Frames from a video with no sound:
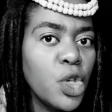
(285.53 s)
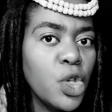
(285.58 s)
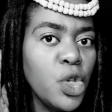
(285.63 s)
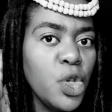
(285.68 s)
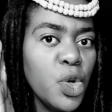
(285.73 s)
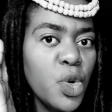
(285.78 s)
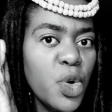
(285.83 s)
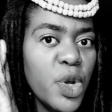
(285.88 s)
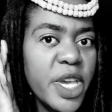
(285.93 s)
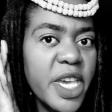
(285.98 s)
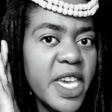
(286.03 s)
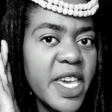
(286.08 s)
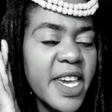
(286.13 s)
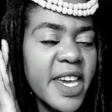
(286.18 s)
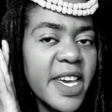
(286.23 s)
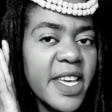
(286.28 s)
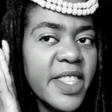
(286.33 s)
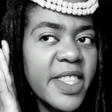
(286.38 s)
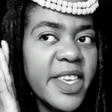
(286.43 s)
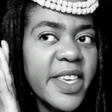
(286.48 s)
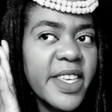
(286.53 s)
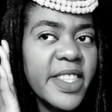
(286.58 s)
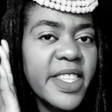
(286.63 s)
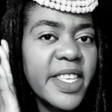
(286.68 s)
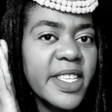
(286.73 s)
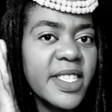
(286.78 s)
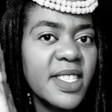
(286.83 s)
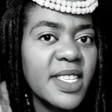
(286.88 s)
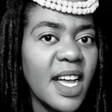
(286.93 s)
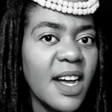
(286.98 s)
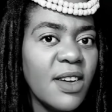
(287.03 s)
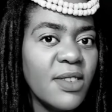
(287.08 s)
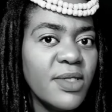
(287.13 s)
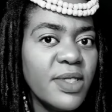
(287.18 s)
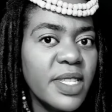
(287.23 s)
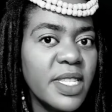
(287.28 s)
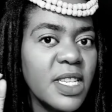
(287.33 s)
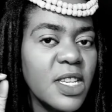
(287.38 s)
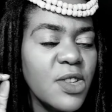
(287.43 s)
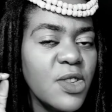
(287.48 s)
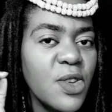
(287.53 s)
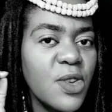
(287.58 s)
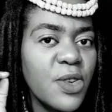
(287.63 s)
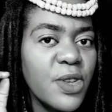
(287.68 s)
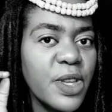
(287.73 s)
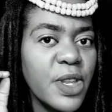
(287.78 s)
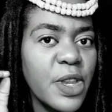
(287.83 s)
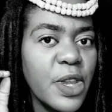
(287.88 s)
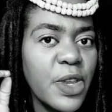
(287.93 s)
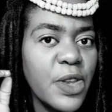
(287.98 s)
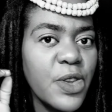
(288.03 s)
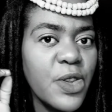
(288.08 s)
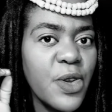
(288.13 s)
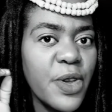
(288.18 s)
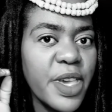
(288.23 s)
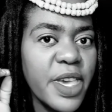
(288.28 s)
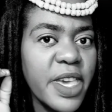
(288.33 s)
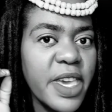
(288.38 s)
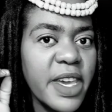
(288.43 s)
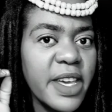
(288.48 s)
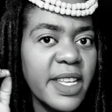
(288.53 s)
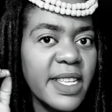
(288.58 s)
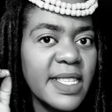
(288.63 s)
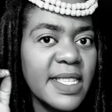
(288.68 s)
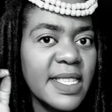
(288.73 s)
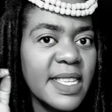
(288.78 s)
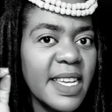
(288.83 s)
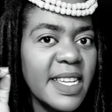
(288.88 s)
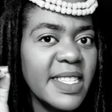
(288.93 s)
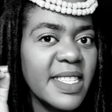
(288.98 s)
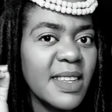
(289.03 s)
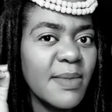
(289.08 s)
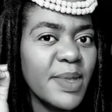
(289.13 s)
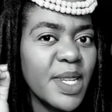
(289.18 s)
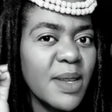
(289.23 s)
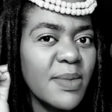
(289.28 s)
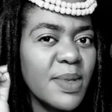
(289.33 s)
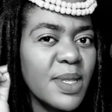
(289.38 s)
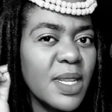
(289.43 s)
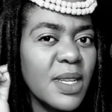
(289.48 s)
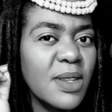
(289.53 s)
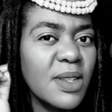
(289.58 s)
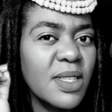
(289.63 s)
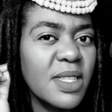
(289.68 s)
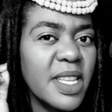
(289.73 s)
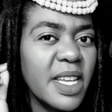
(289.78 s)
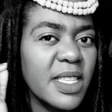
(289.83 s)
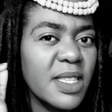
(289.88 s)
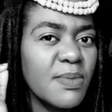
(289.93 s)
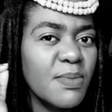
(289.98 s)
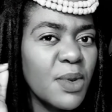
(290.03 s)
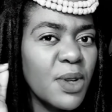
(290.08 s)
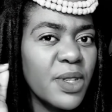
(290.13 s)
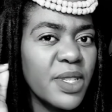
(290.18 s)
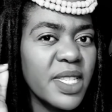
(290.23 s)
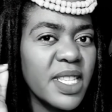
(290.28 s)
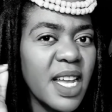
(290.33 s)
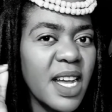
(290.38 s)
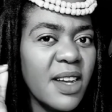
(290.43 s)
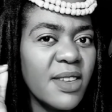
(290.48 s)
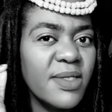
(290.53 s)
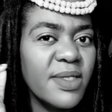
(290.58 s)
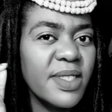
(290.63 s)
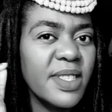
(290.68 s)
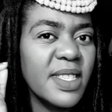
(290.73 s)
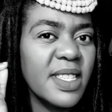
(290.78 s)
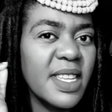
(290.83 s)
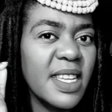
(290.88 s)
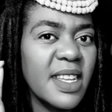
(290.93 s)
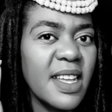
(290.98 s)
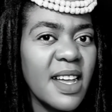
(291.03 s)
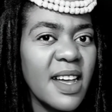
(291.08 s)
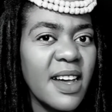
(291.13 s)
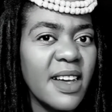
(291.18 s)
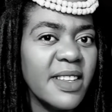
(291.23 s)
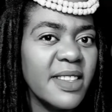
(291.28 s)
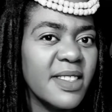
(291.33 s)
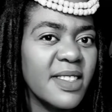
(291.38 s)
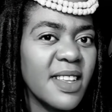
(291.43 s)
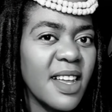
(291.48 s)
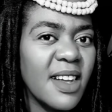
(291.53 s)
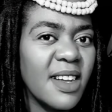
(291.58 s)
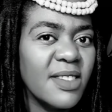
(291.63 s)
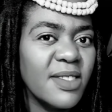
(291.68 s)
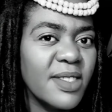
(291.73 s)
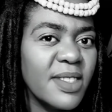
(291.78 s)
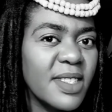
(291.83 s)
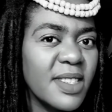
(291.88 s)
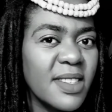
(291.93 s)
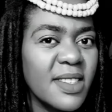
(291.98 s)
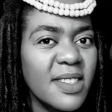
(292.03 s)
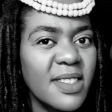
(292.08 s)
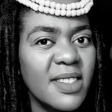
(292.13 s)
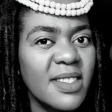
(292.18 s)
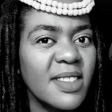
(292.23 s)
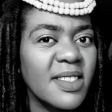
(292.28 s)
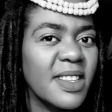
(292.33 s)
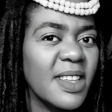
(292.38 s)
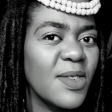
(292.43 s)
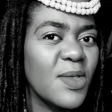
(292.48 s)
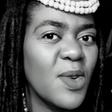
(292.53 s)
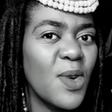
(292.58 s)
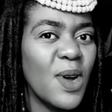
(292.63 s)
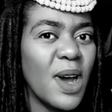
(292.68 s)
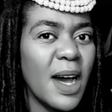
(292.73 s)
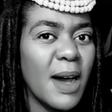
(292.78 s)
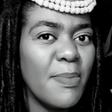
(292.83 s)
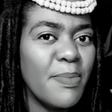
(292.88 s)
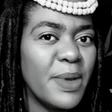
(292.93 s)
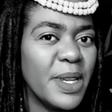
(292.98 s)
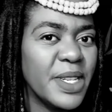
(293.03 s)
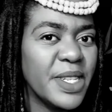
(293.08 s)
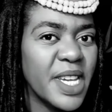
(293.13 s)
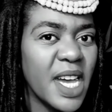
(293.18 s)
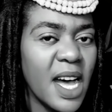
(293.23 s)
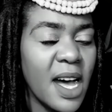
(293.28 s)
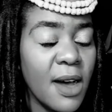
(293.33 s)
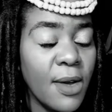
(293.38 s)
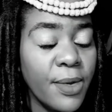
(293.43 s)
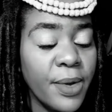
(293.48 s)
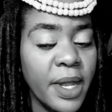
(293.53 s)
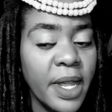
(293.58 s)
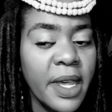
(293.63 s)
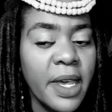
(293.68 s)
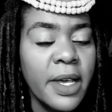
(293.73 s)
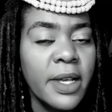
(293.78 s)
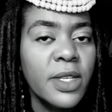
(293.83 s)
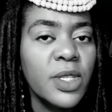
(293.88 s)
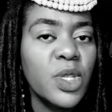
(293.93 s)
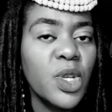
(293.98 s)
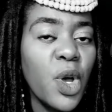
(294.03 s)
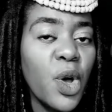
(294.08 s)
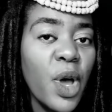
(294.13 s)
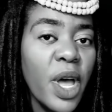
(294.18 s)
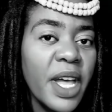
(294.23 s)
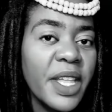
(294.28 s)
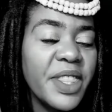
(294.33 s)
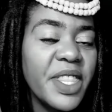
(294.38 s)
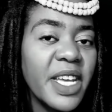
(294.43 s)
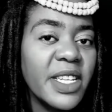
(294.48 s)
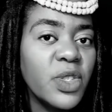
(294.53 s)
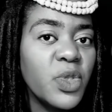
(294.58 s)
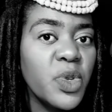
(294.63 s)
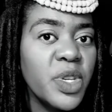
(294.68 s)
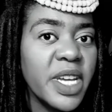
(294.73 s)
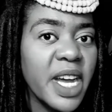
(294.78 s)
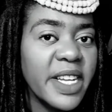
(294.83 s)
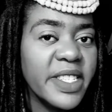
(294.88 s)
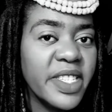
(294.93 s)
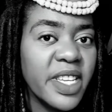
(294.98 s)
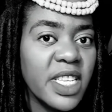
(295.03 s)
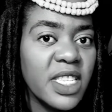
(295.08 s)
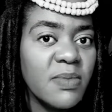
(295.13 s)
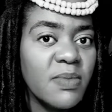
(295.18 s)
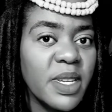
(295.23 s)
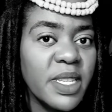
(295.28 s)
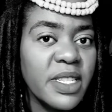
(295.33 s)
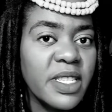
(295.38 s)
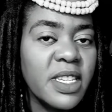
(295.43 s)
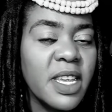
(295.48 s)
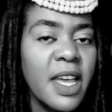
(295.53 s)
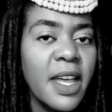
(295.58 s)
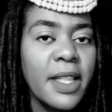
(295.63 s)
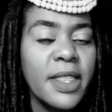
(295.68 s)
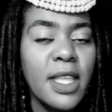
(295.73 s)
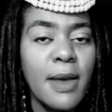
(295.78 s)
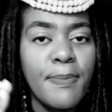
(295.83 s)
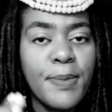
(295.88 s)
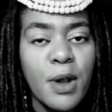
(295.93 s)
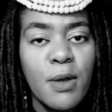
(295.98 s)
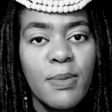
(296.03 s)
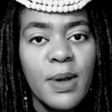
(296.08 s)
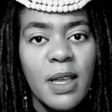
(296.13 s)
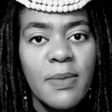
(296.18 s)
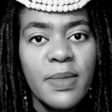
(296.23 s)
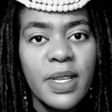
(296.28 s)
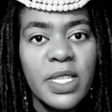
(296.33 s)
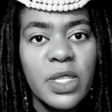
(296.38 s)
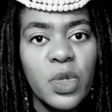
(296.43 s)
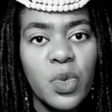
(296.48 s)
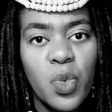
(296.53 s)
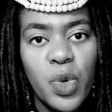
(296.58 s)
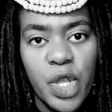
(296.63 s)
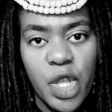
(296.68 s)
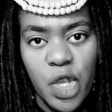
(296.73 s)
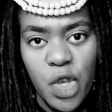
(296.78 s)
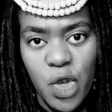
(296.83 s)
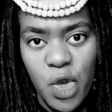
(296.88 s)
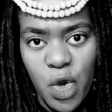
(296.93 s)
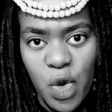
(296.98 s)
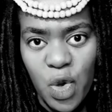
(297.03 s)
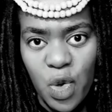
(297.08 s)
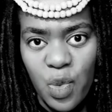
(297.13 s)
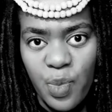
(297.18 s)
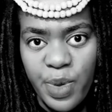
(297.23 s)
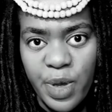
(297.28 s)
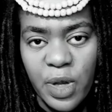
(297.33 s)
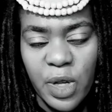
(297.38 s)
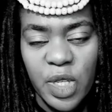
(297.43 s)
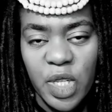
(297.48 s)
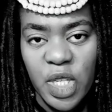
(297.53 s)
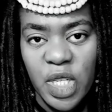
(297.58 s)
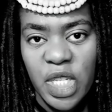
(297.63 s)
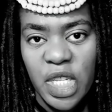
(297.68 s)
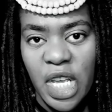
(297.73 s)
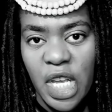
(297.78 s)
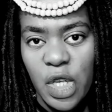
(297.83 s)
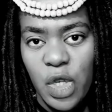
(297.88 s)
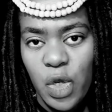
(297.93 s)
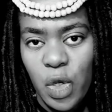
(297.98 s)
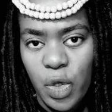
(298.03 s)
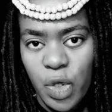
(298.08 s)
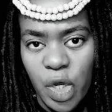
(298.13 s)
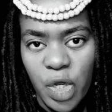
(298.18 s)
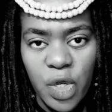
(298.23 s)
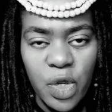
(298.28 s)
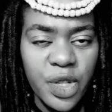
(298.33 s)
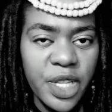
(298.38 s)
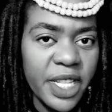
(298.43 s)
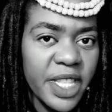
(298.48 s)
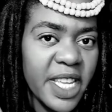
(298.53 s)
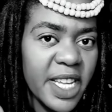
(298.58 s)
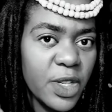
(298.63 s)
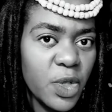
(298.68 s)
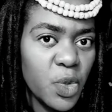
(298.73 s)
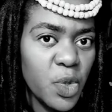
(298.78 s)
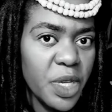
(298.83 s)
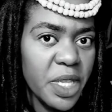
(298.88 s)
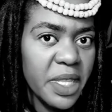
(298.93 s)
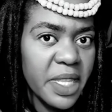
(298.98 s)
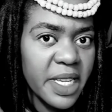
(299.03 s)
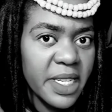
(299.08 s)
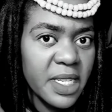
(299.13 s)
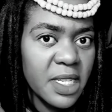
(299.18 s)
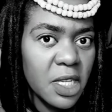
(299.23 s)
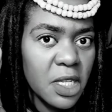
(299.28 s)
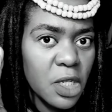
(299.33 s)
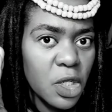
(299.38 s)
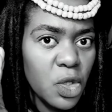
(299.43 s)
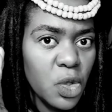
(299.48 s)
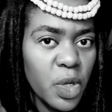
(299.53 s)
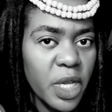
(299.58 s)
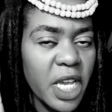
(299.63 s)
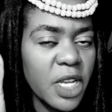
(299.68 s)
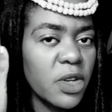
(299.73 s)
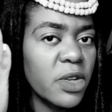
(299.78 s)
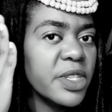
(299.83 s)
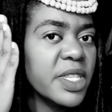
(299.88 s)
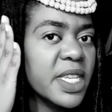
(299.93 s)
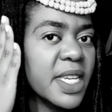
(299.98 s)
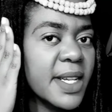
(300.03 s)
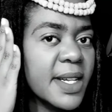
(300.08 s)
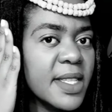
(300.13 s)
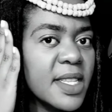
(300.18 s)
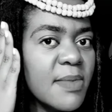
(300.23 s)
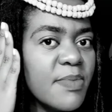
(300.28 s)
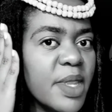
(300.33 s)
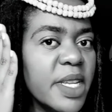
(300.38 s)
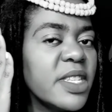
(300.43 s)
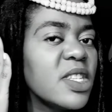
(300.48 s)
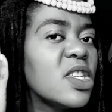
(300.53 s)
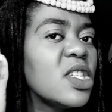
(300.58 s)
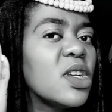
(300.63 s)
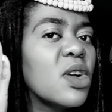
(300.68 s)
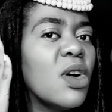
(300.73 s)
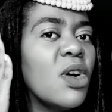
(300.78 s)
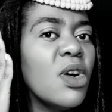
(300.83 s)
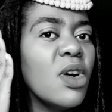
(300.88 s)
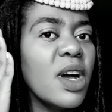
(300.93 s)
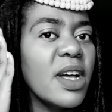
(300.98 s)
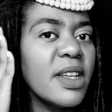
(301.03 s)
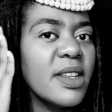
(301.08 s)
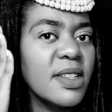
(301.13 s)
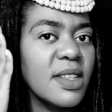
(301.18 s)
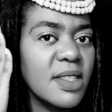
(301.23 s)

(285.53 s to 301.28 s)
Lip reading: you hear the sounds in your ears, and sometimes they're small sounds, they're high sounds, they go up and down. So they're doing adjustment. The problem is with you, because you don't know that they're doing that. You cannot tell them that, oh,